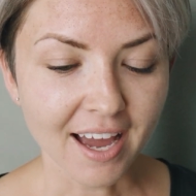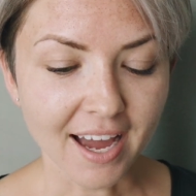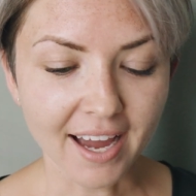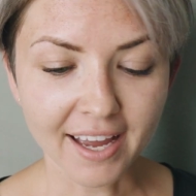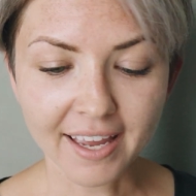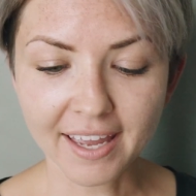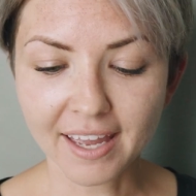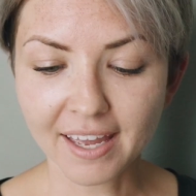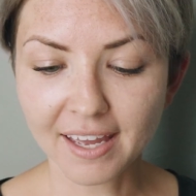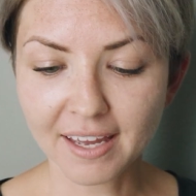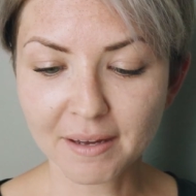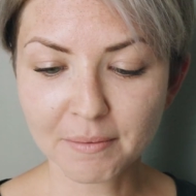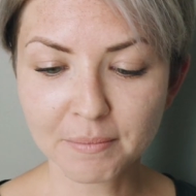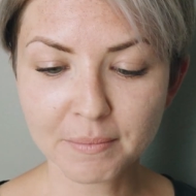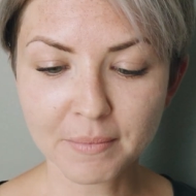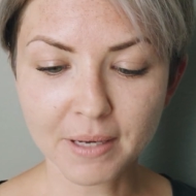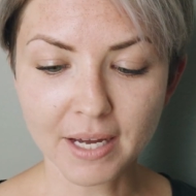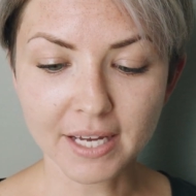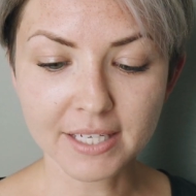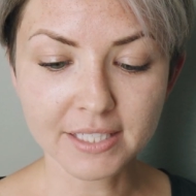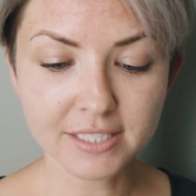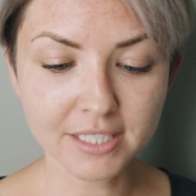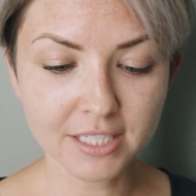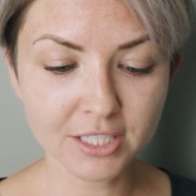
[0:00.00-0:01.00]

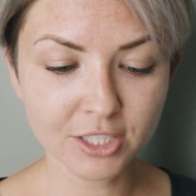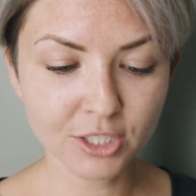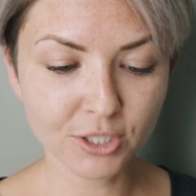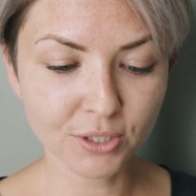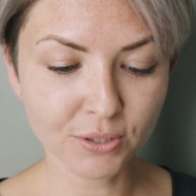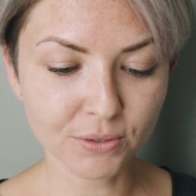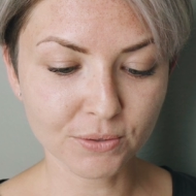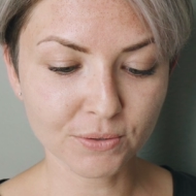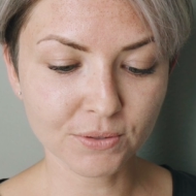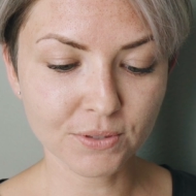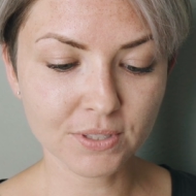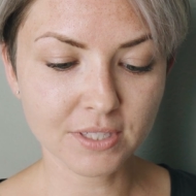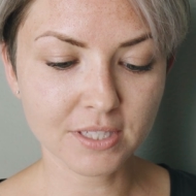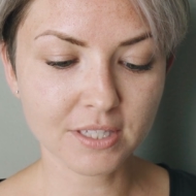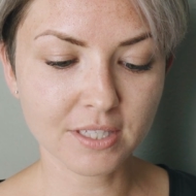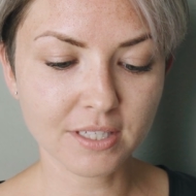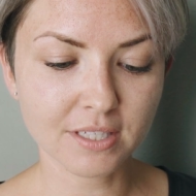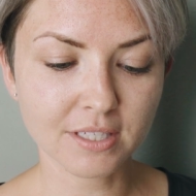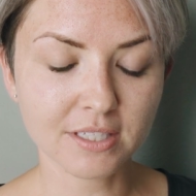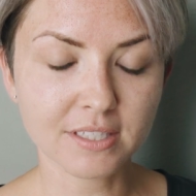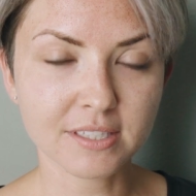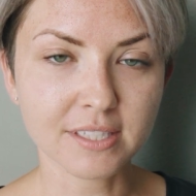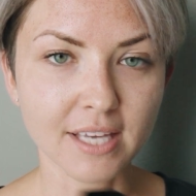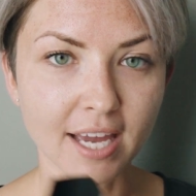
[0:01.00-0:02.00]
I did use
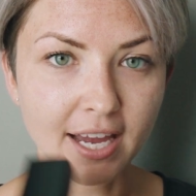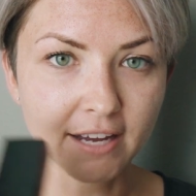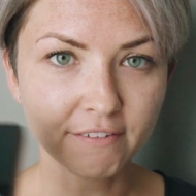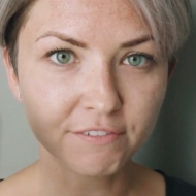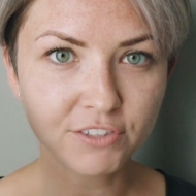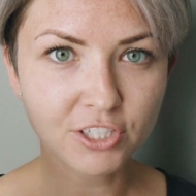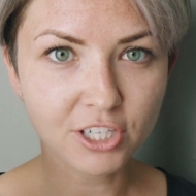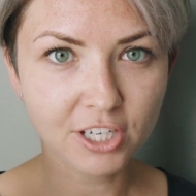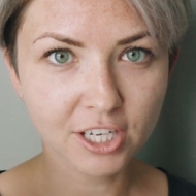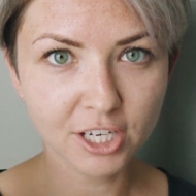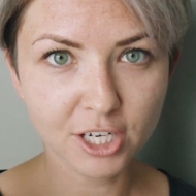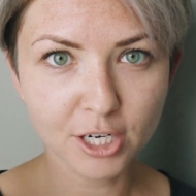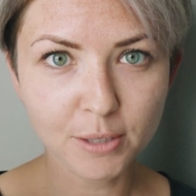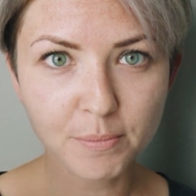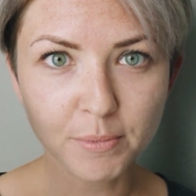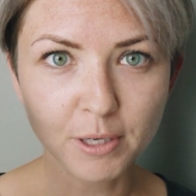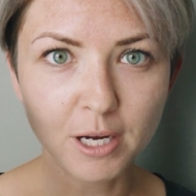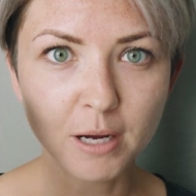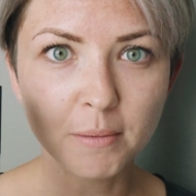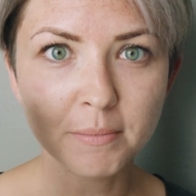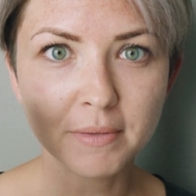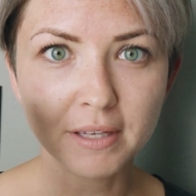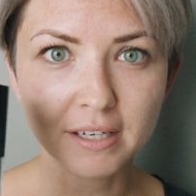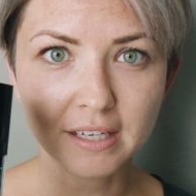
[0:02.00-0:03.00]
this Aftercare
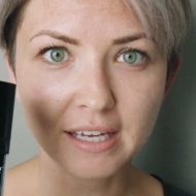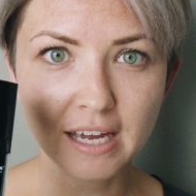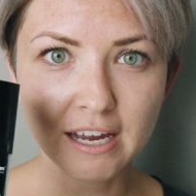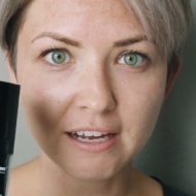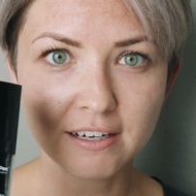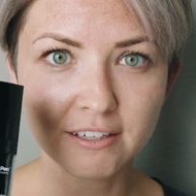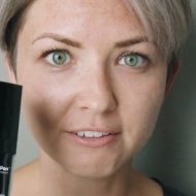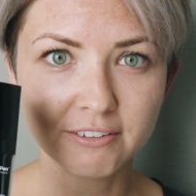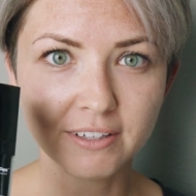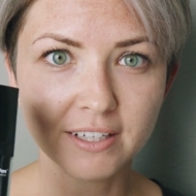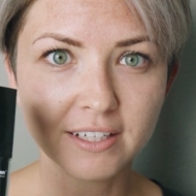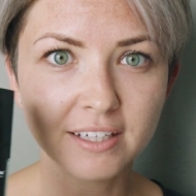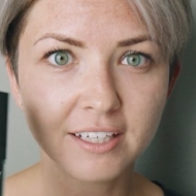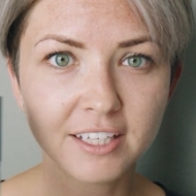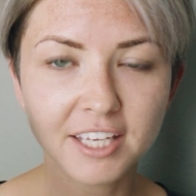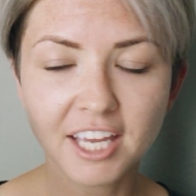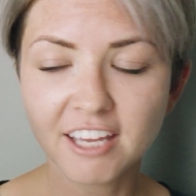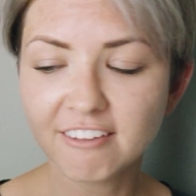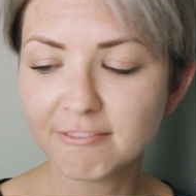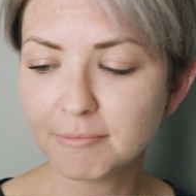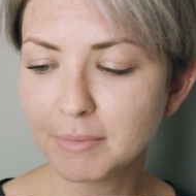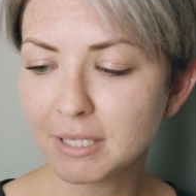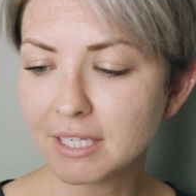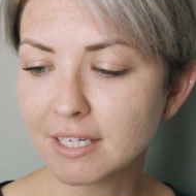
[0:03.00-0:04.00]
Bomb that Katrina
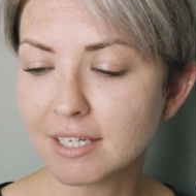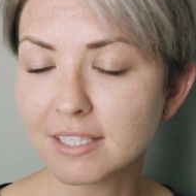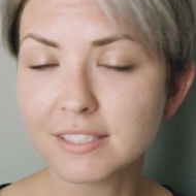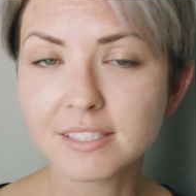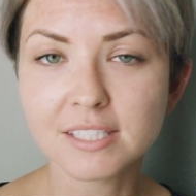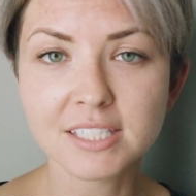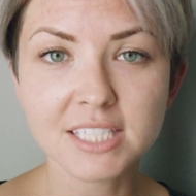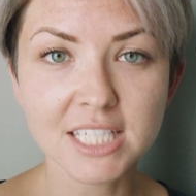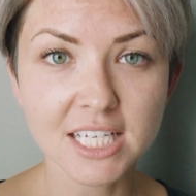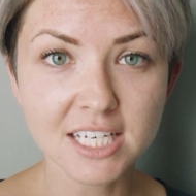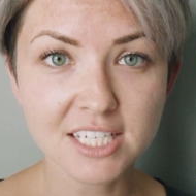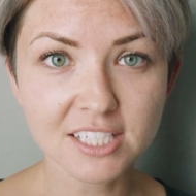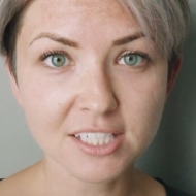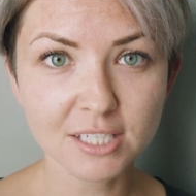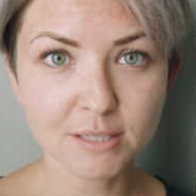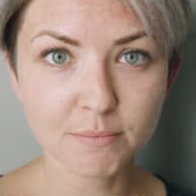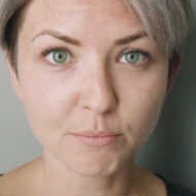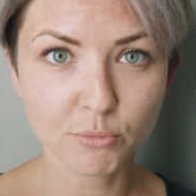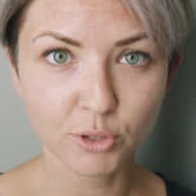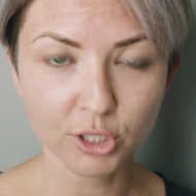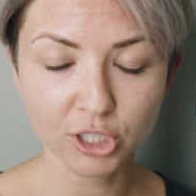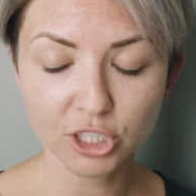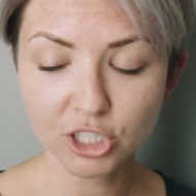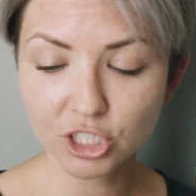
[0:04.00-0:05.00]
gave me. It's a tinted
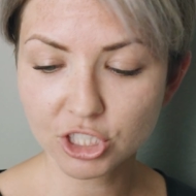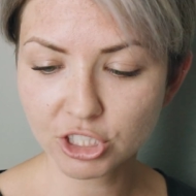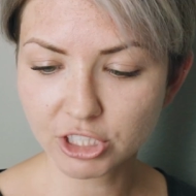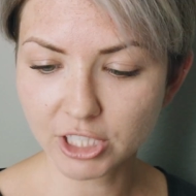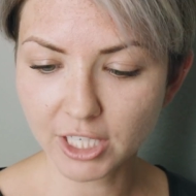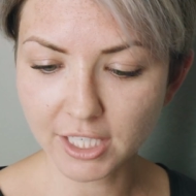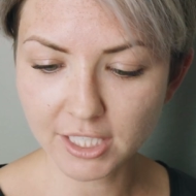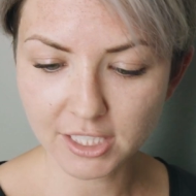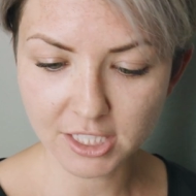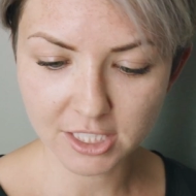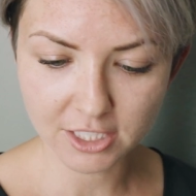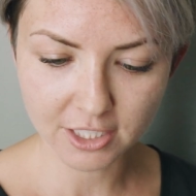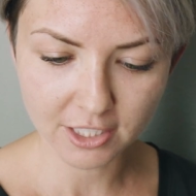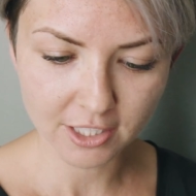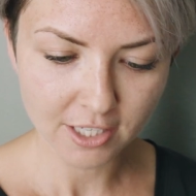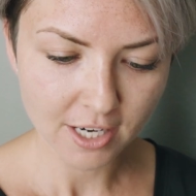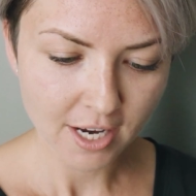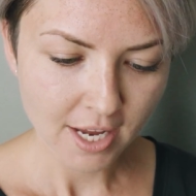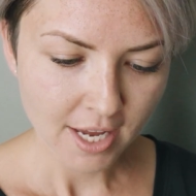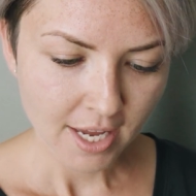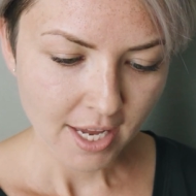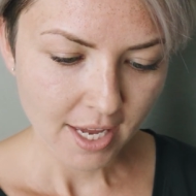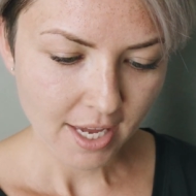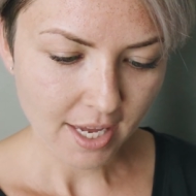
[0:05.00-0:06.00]

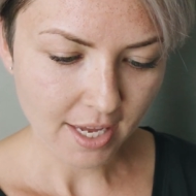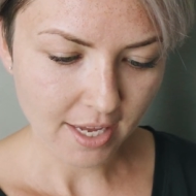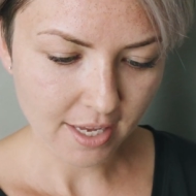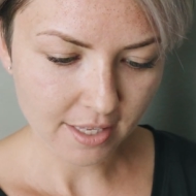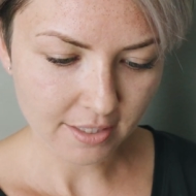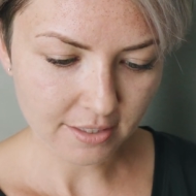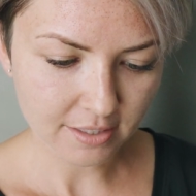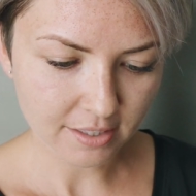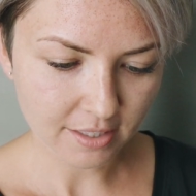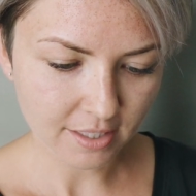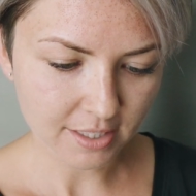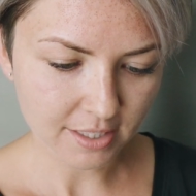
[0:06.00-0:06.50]
moisturizer. It's